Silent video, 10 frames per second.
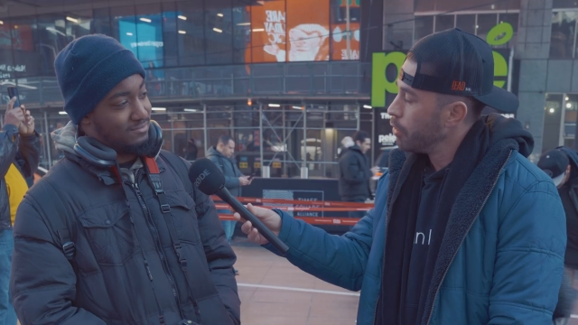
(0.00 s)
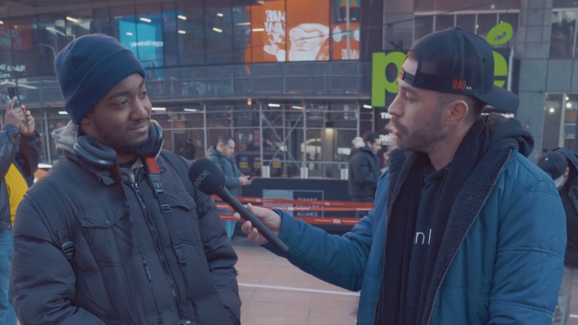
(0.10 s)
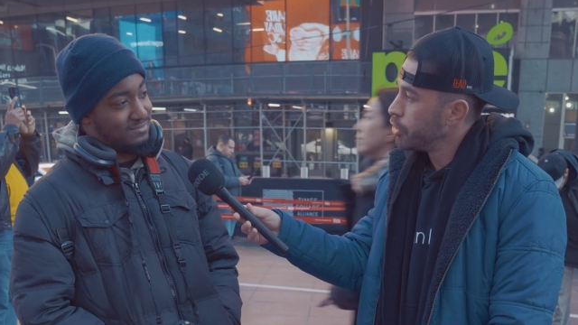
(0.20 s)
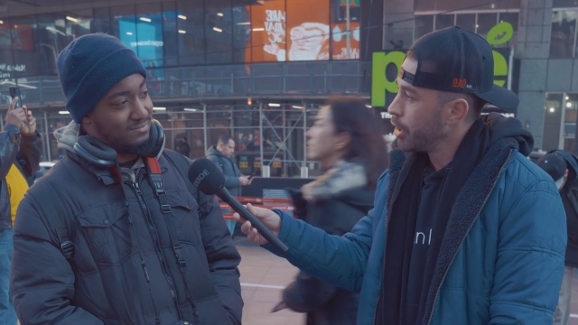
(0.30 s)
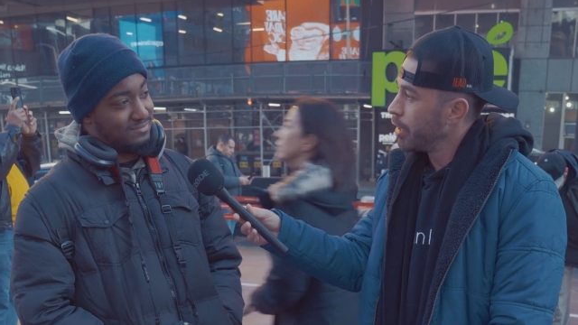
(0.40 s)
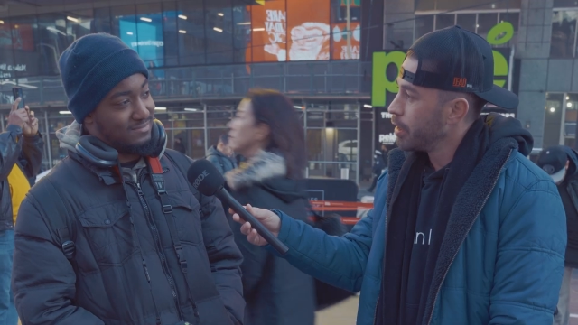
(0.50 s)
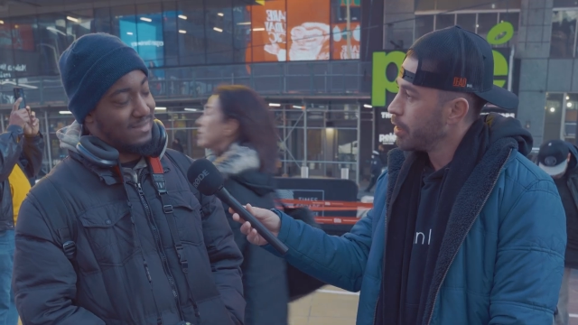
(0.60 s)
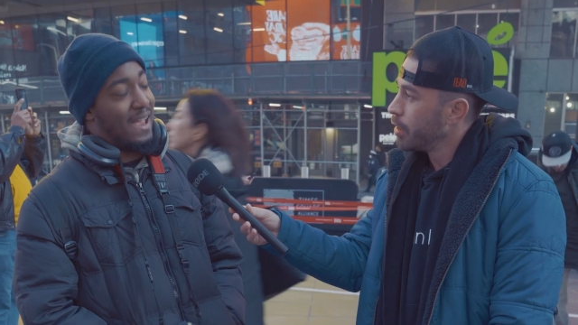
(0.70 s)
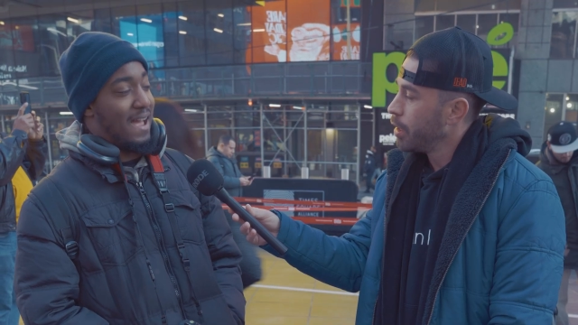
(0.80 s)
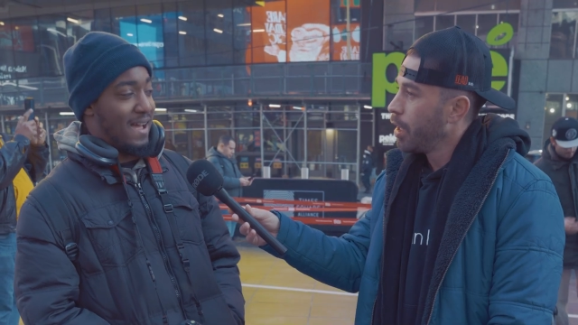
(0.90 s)
Speaker 1: Oh, no shit.
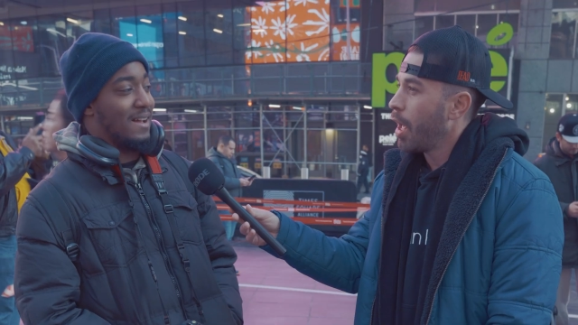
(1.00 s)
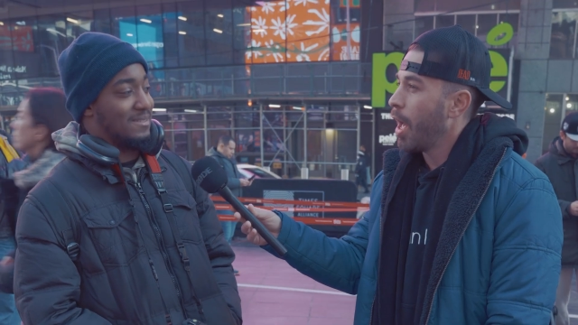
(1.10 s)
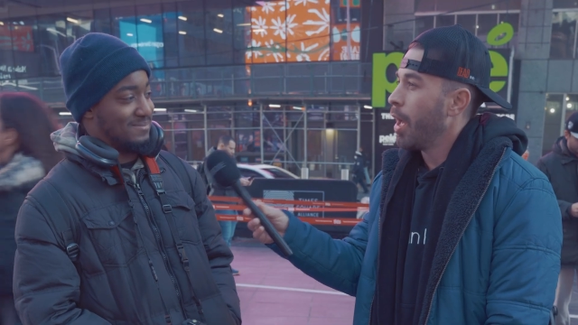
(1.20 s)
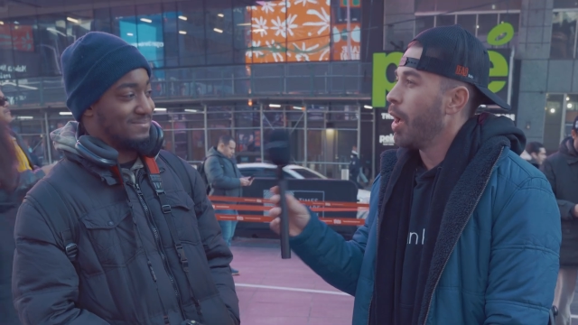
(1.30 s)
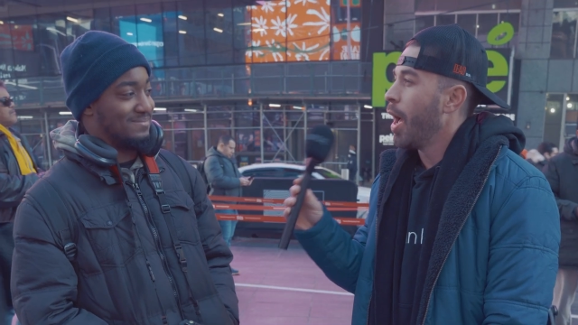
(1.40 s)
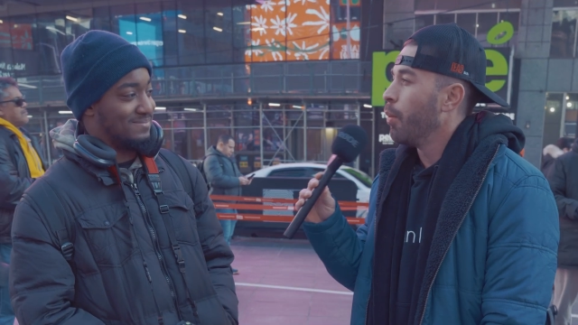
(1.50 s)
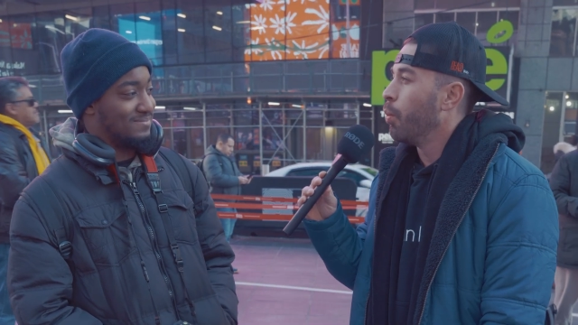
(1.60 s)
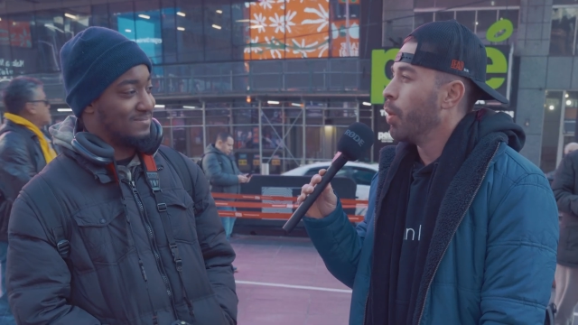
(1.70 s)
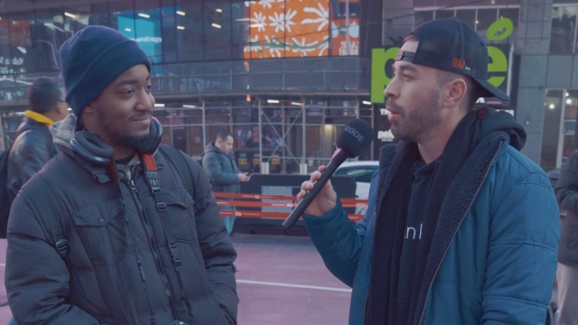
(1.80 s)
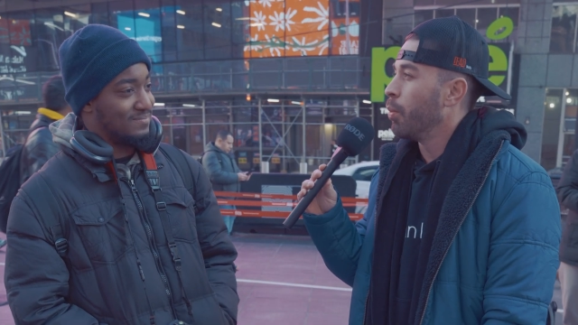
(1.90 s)
Yeah.
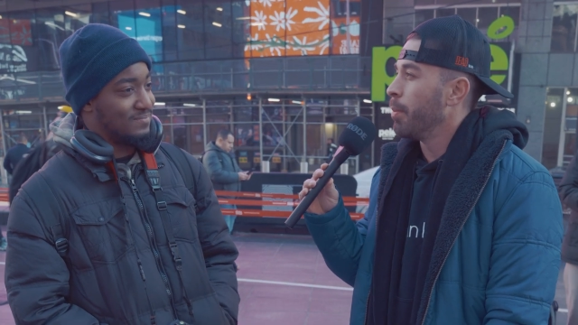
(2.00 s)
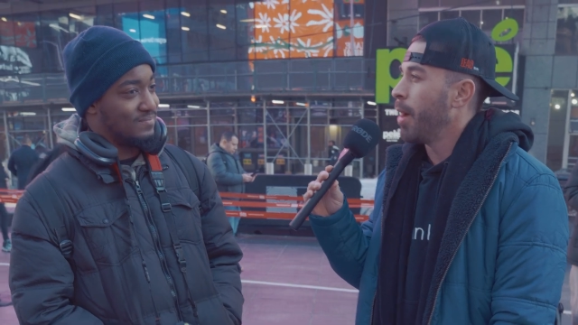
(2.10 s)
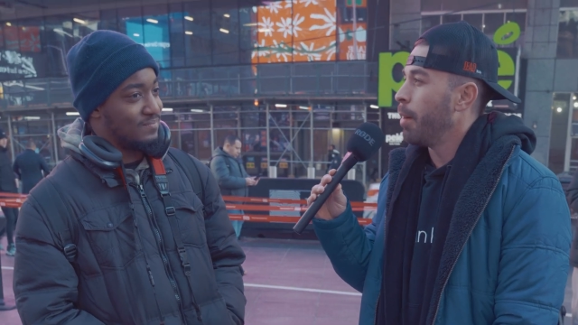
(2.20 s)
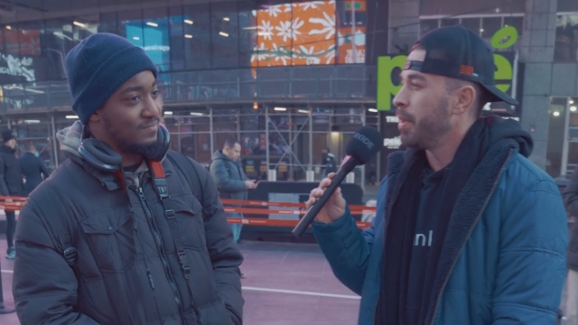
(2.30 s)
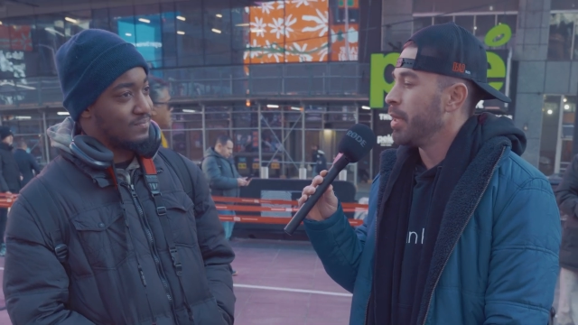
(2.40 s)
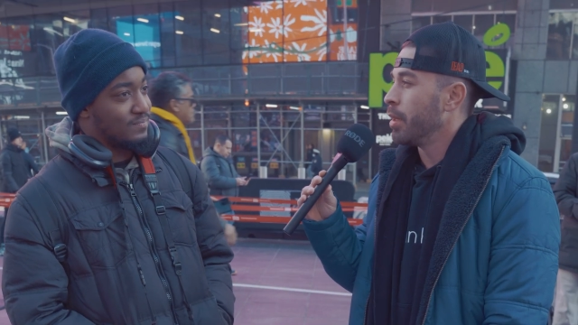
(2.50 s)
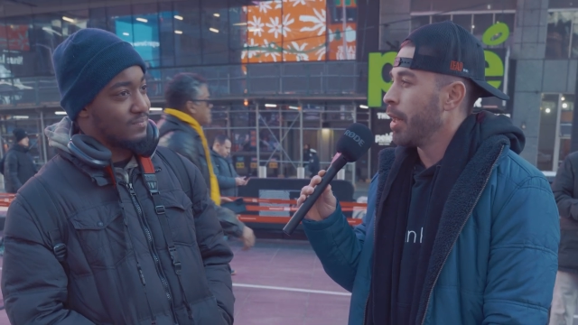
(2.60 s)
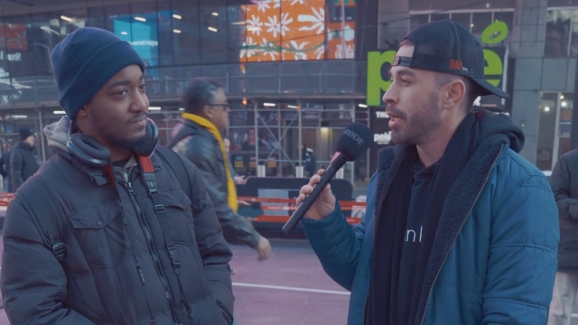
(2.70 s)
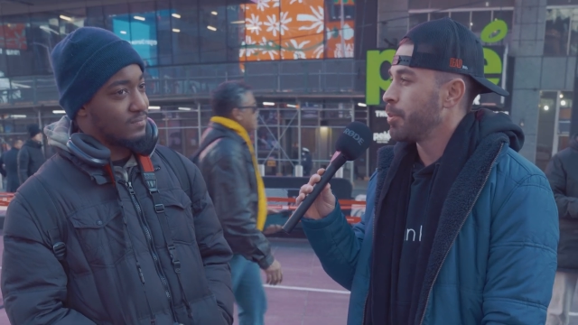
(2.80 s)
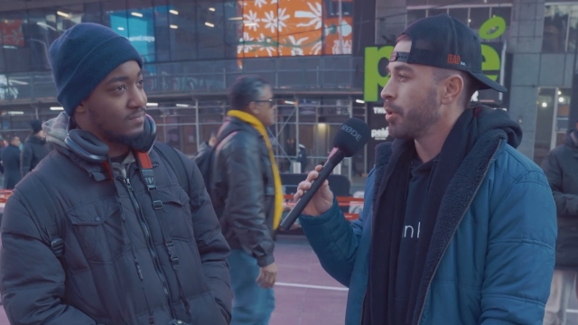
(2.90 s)
What about being the
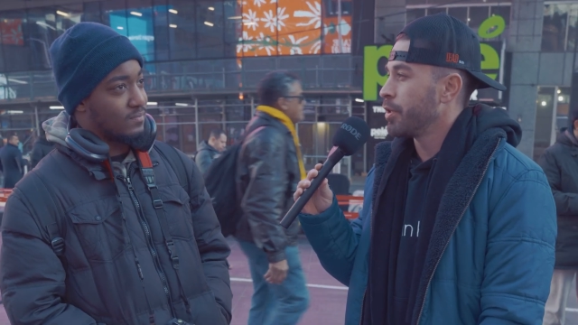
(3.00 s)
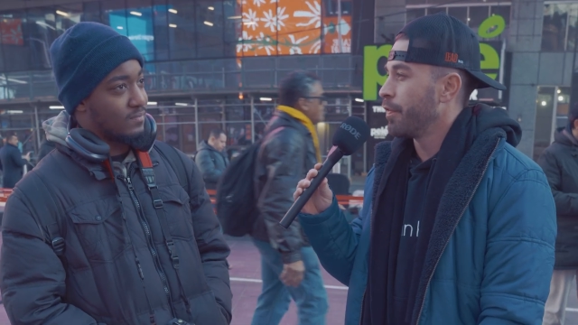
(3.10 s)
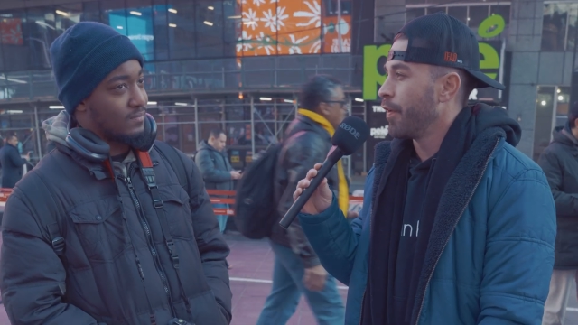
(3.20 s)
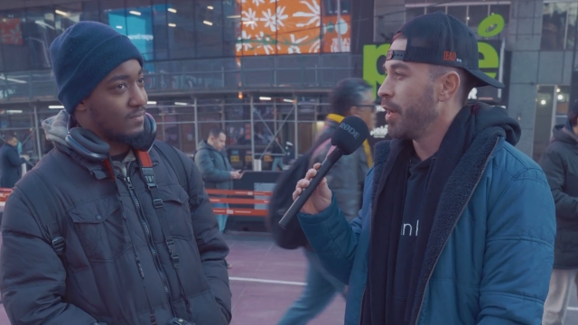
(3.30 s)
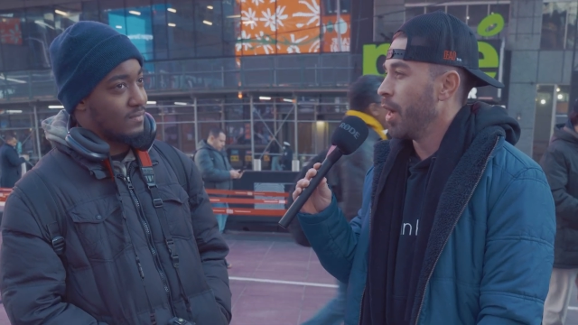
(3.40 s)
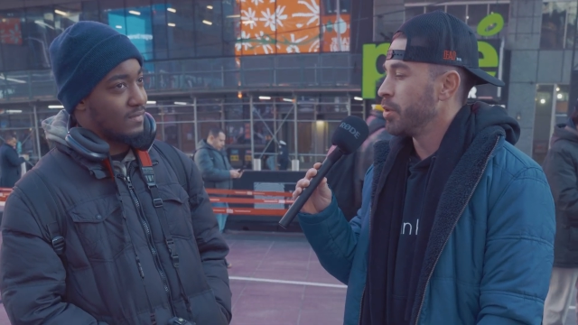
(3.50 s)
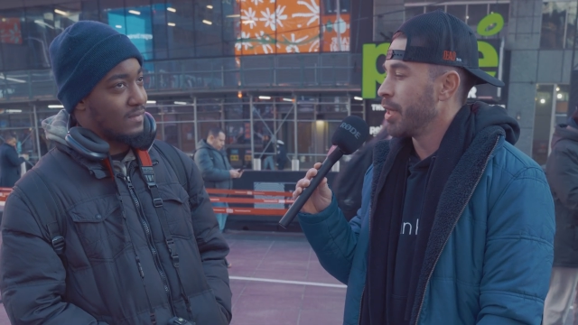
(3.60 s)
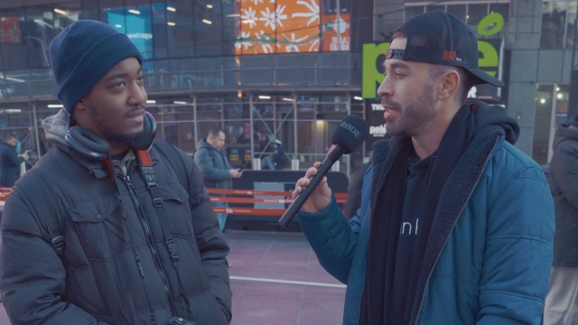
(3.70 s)
last person to find out? Was that